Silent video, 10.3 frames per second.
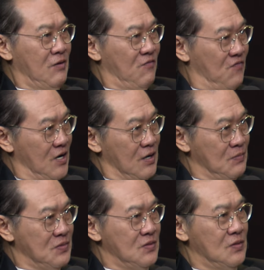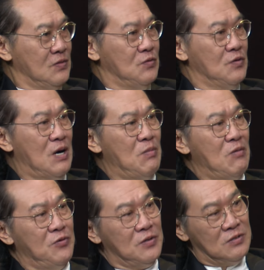firms, to come up
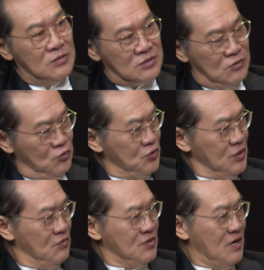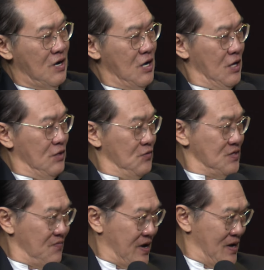with solutions which are user
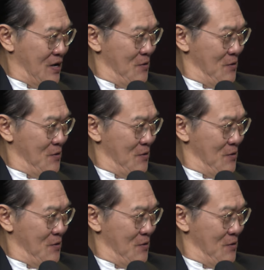friendly.